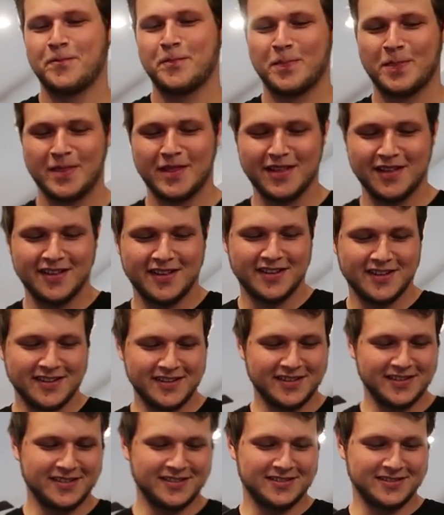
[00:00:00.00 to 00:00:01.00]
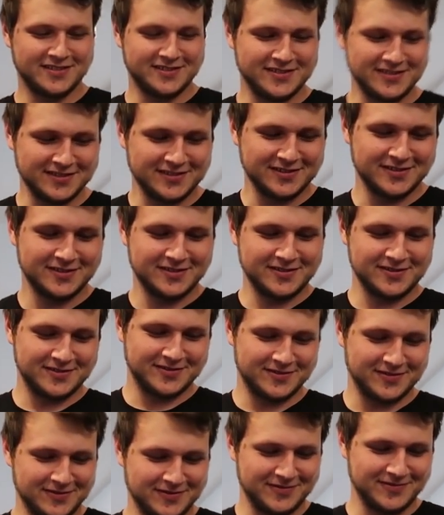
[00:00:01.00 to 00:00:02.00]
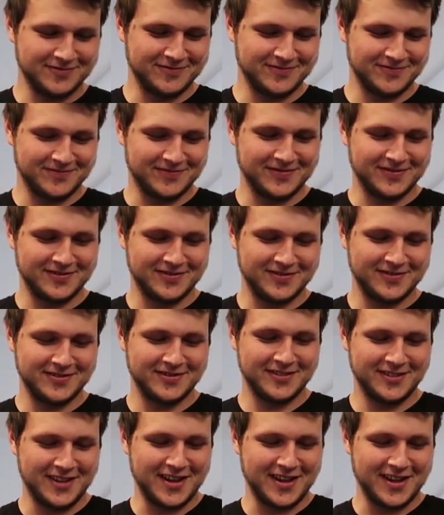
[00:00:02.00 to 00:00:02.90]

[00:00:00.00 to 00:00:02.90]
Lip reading: my fisheye and then just started chanting no for like an hour.